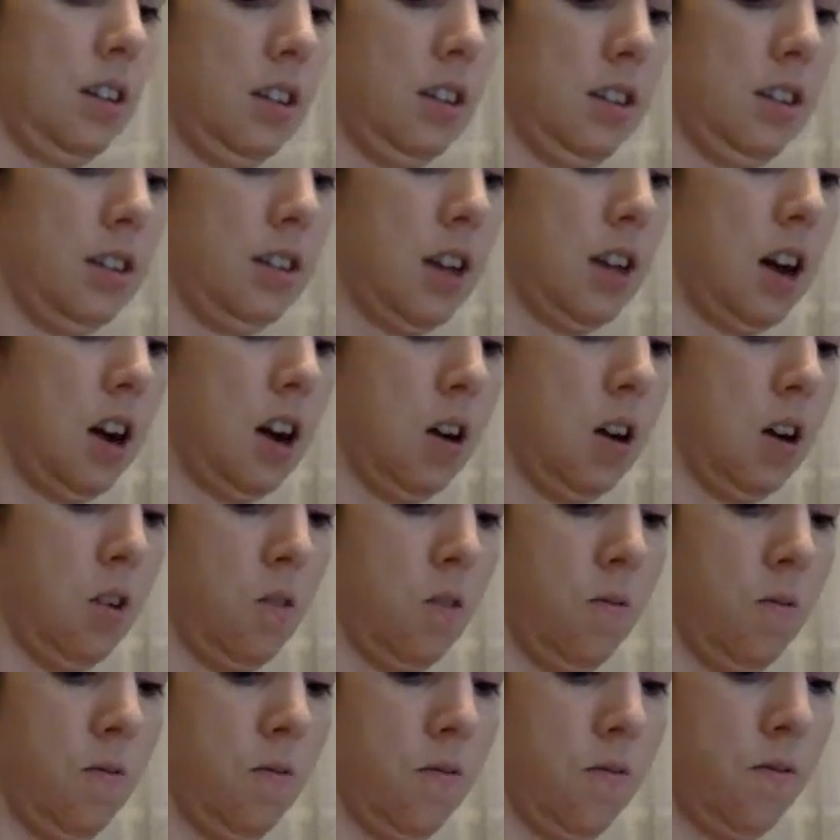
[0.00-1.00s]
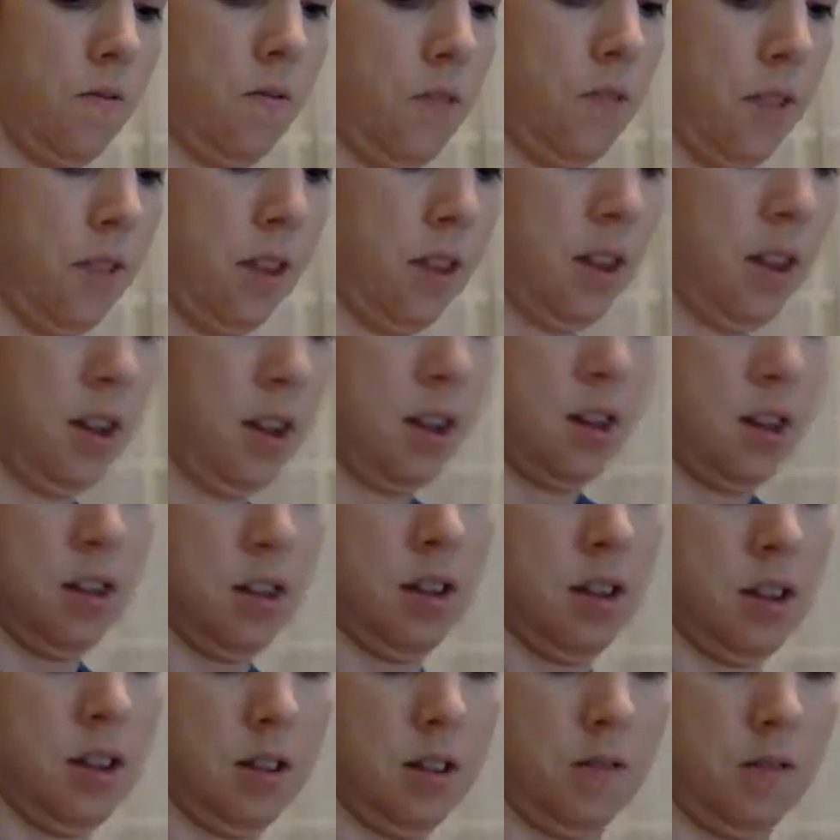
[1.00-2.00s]
So,
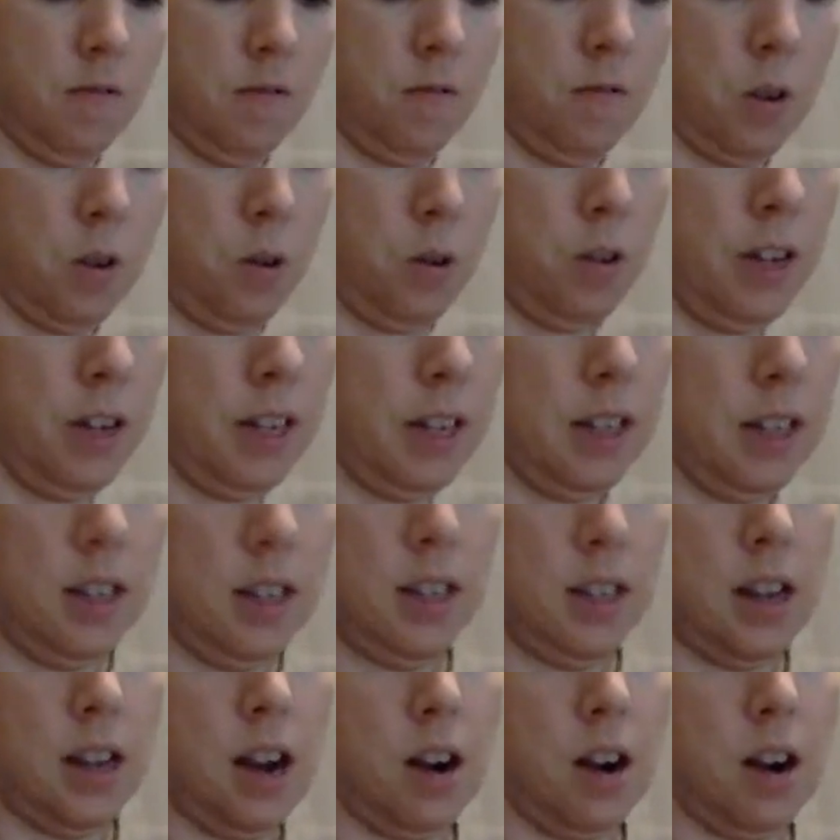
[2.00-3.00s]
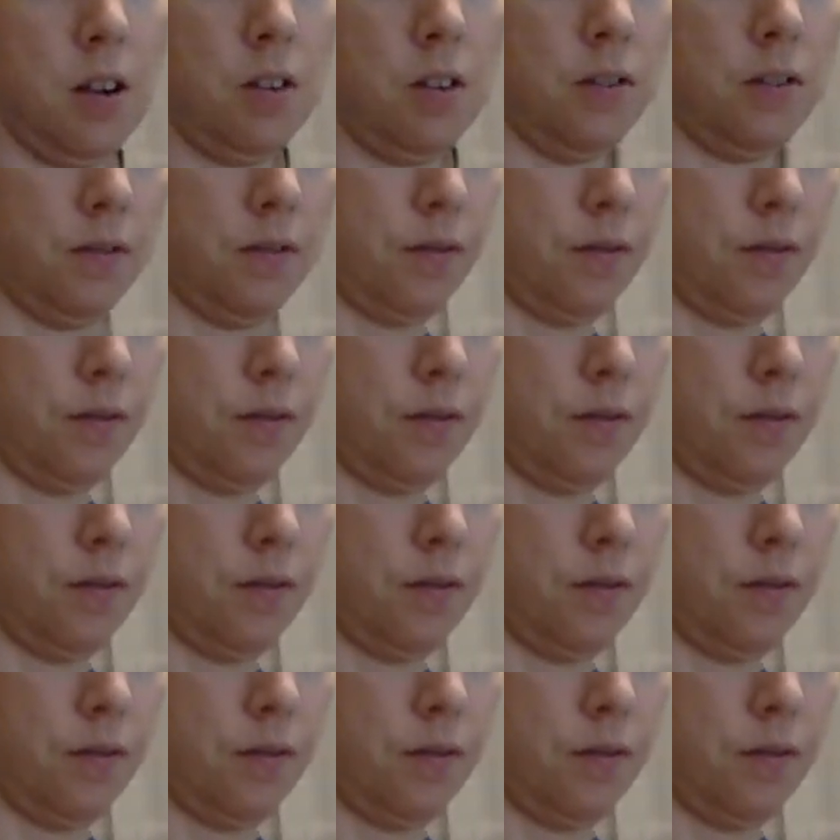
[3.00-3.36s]
rolling this out.